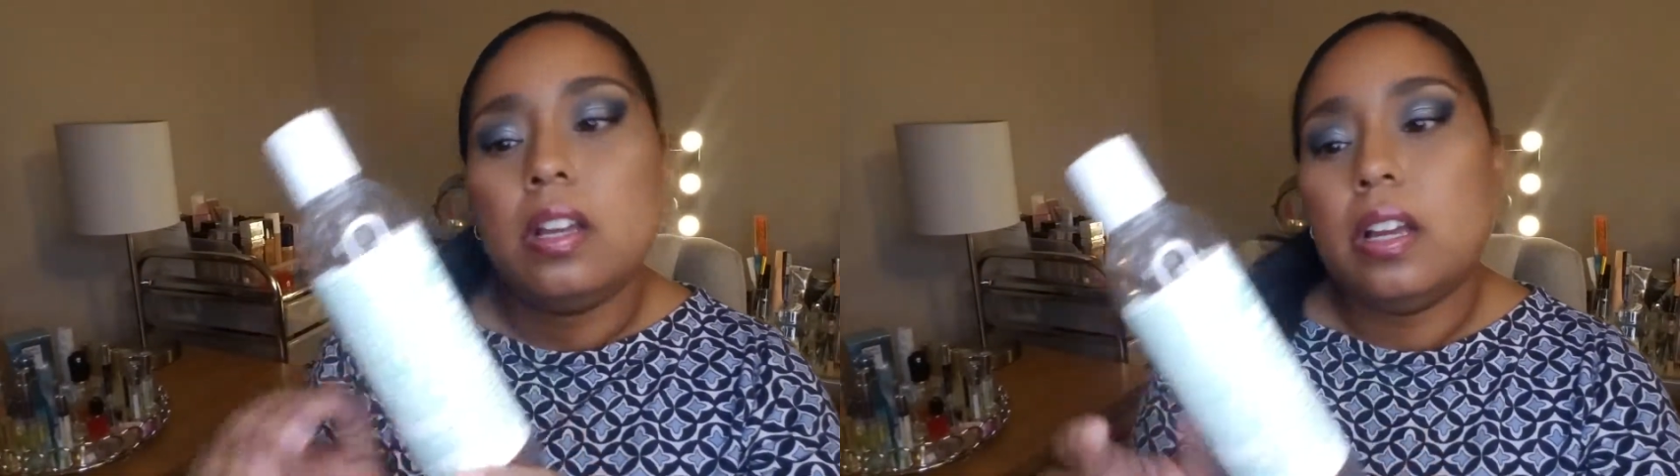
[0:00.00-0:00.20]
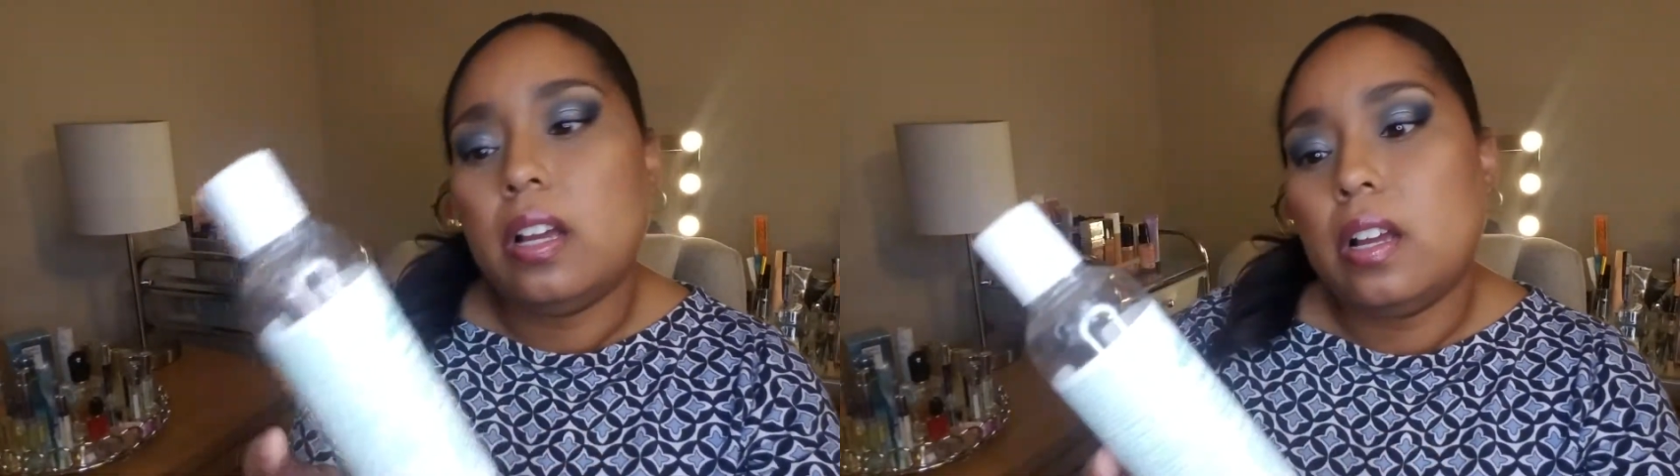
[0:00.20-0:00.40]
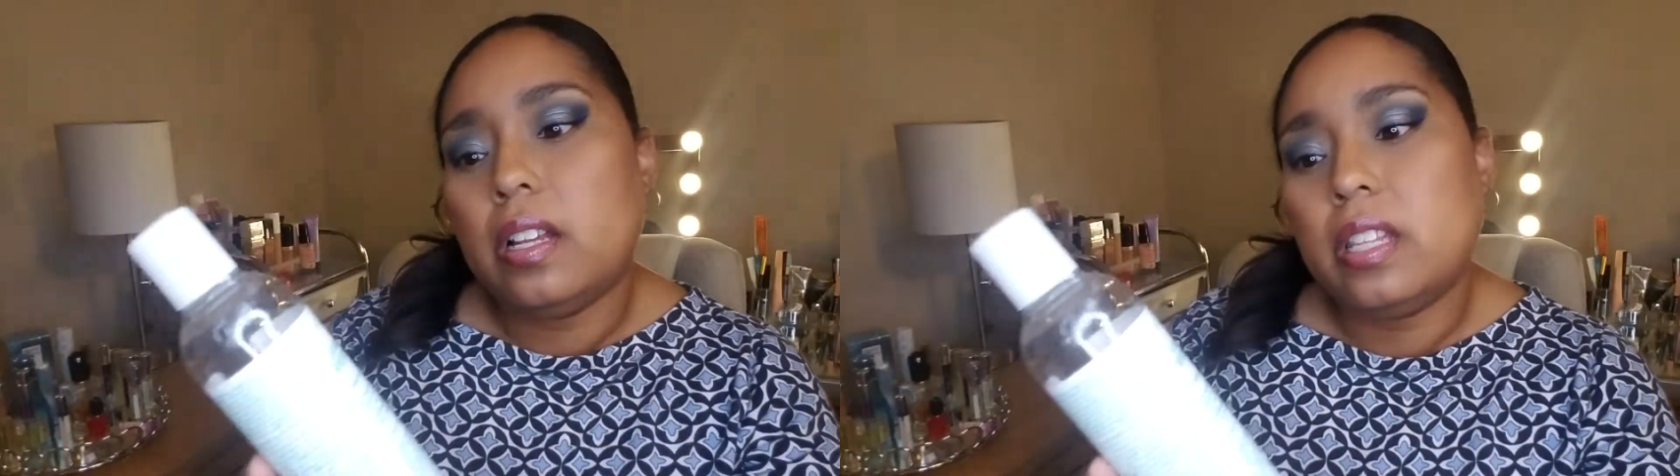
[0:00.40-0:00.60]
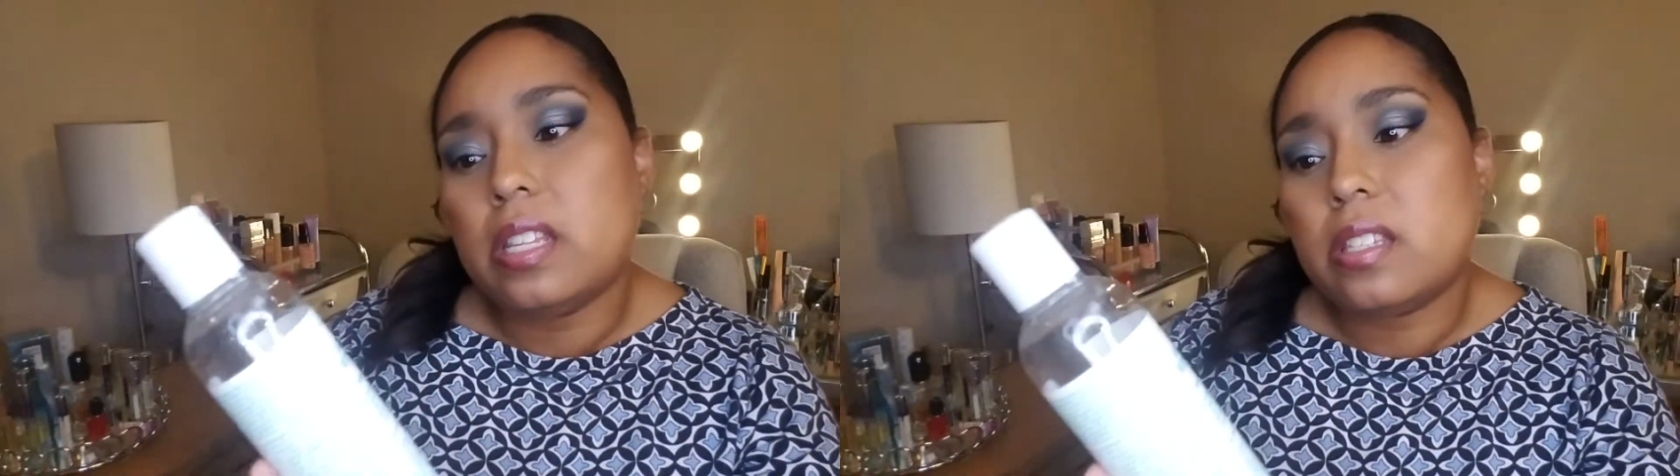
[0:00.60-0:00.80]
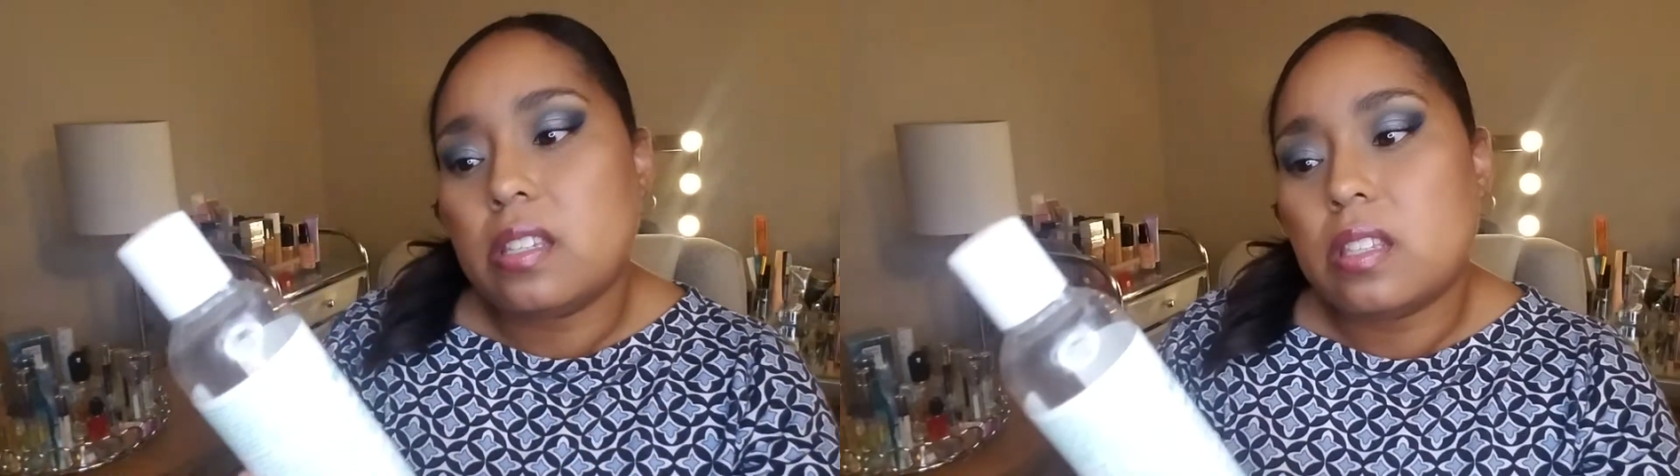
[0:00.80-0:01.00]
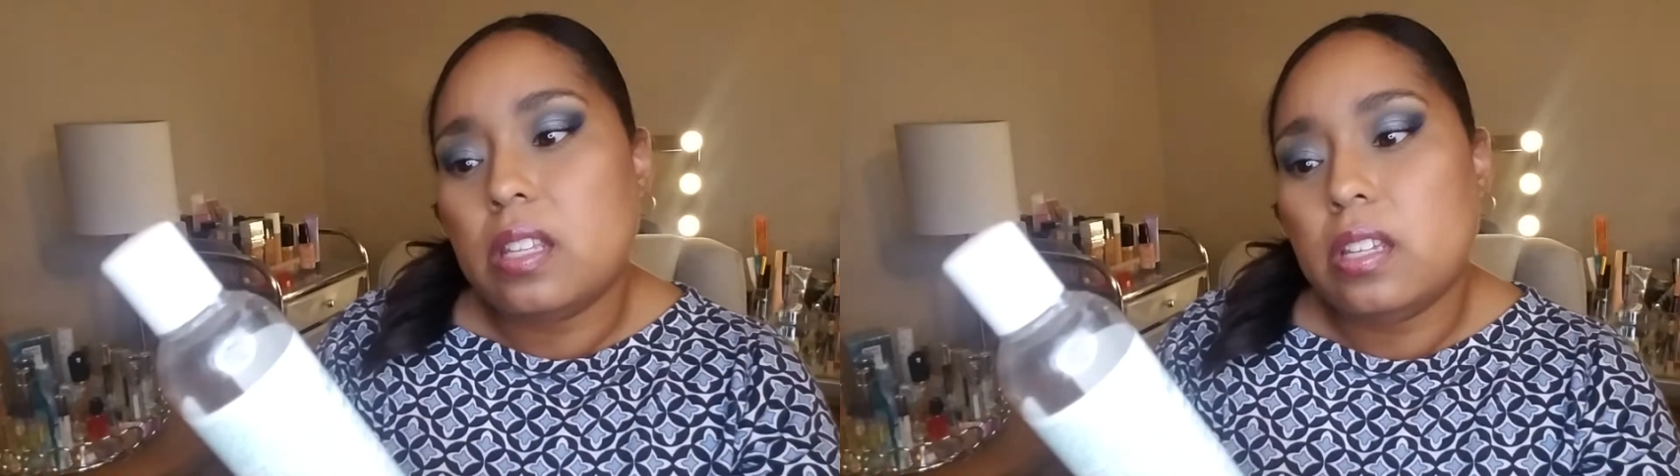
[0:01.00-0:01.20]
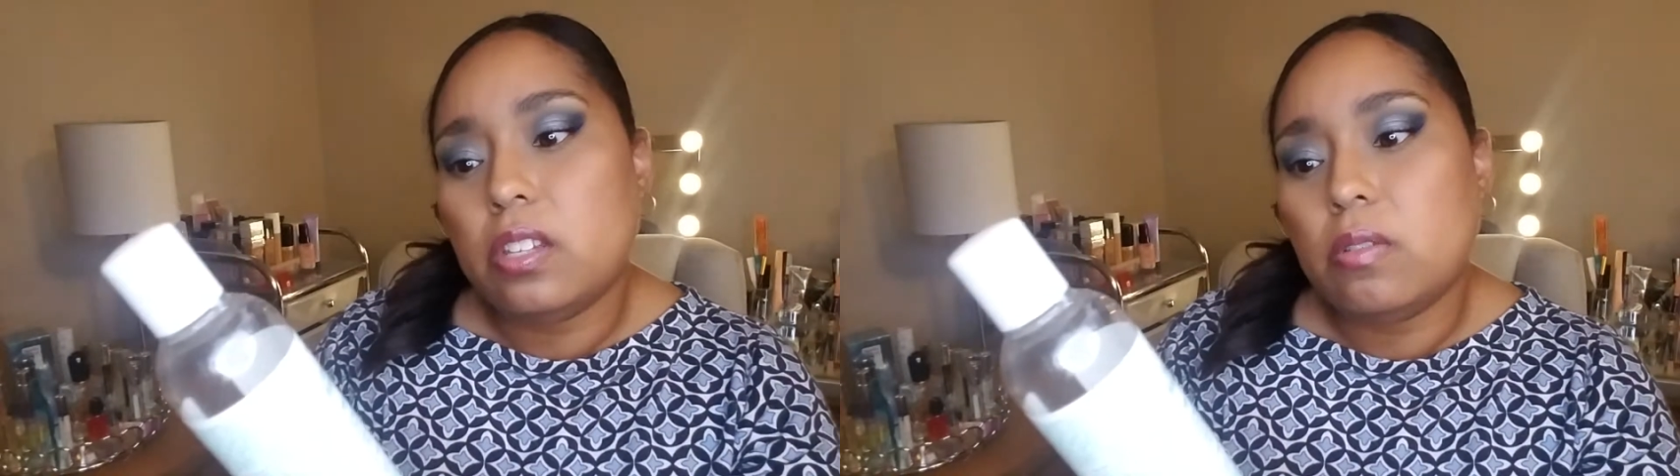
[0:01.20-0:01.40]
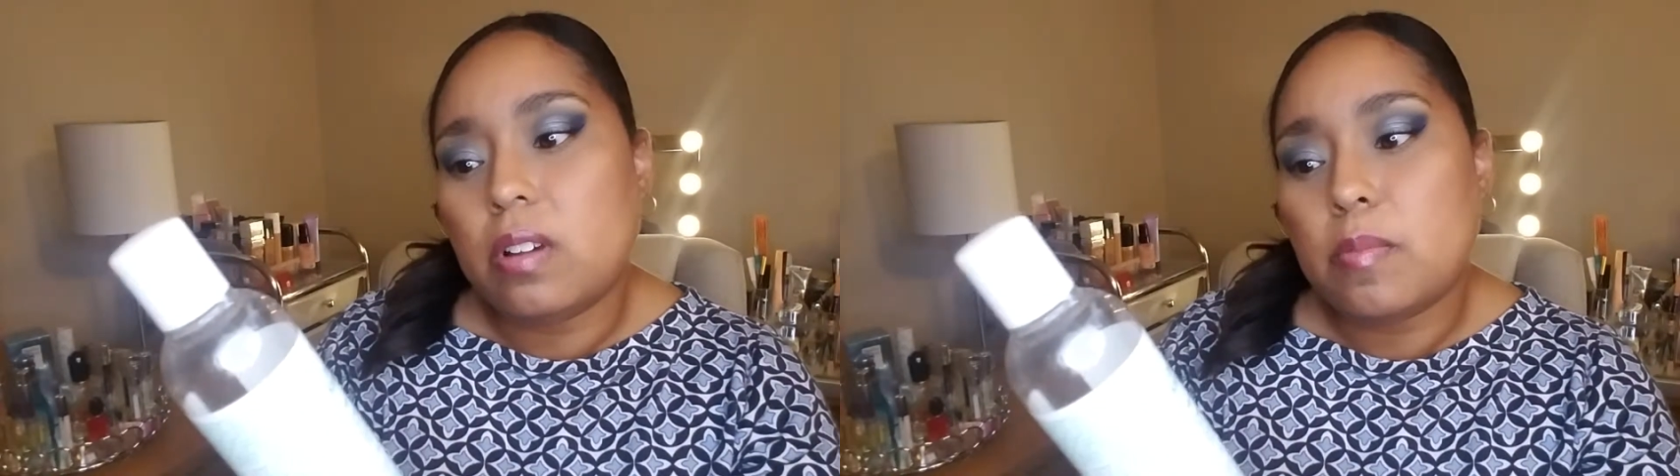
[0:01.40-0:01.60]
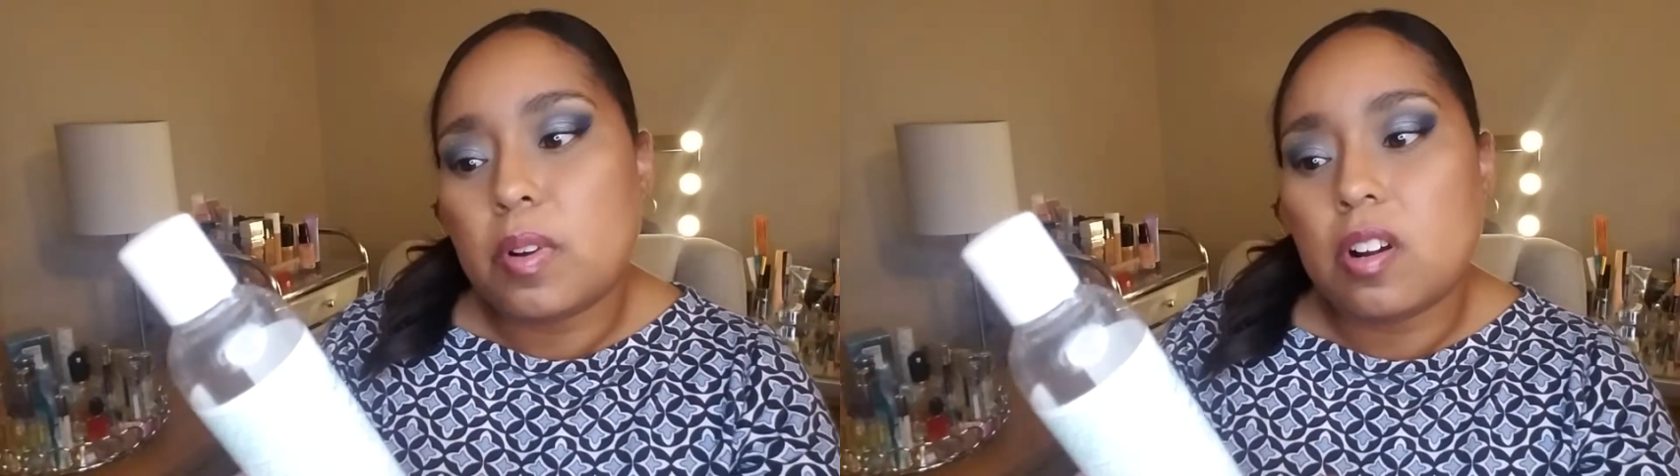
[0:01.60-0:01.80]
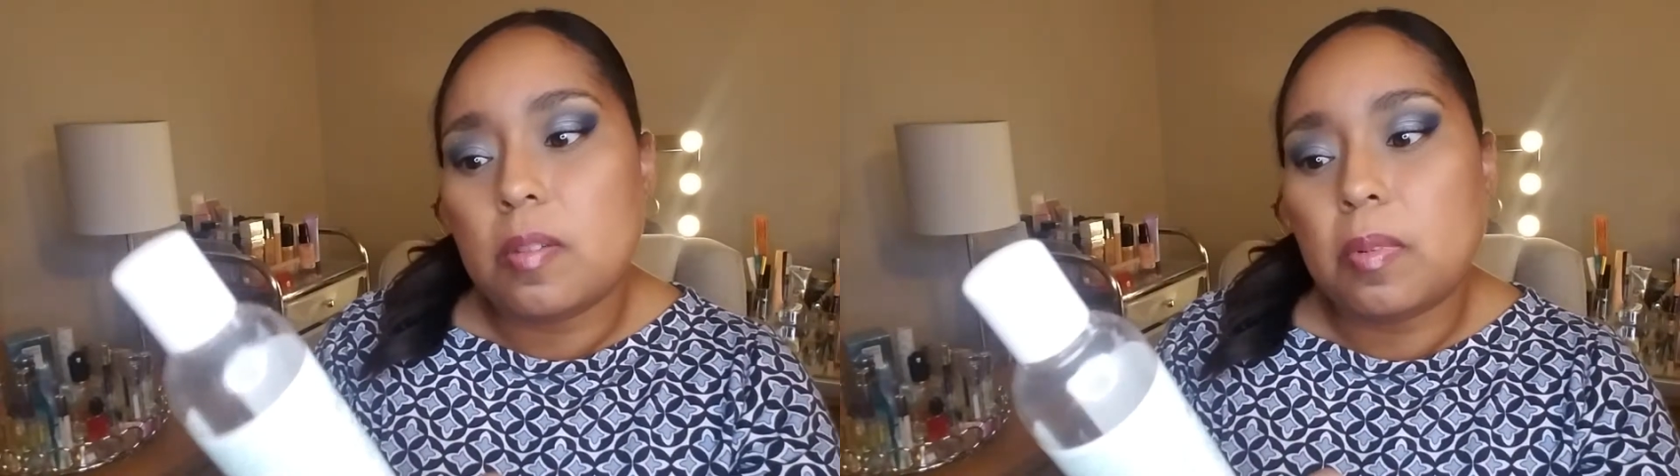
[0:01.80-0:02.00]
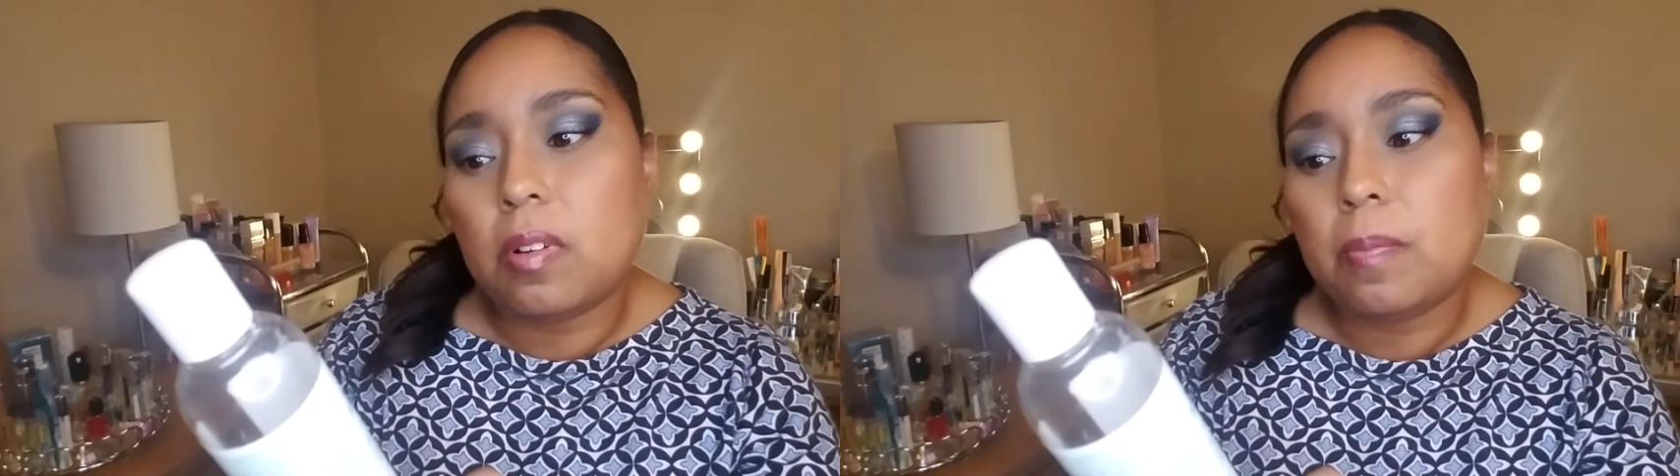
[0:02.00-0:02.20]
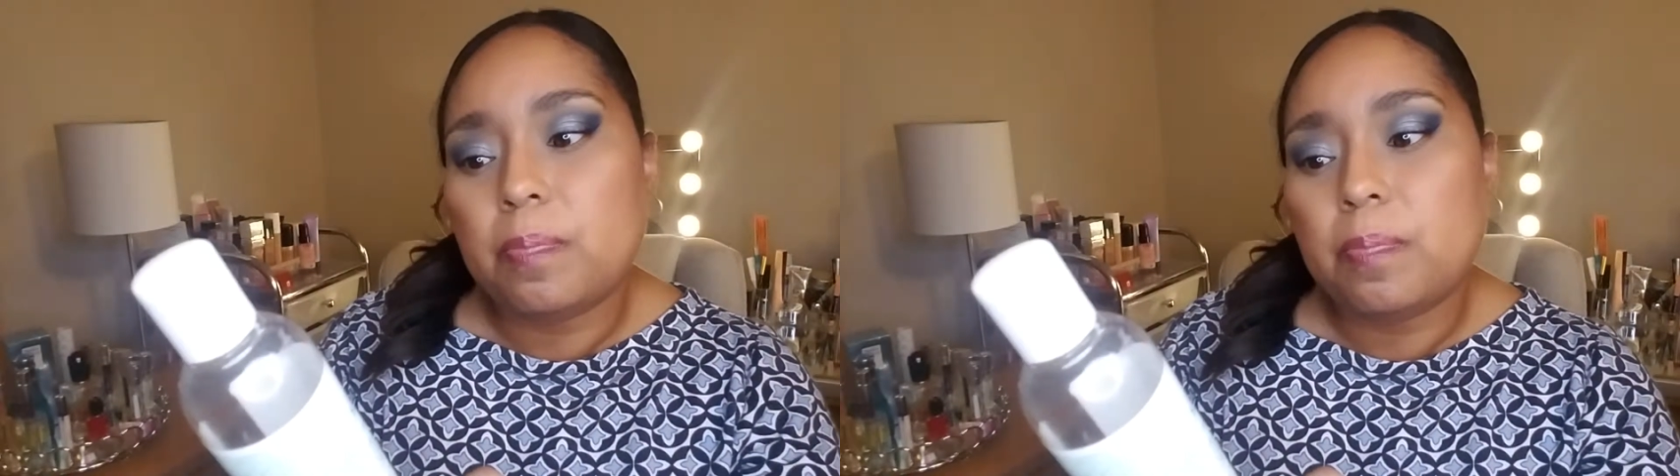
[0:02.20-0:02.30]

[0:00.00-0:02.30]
and this is the Cucumber Herbal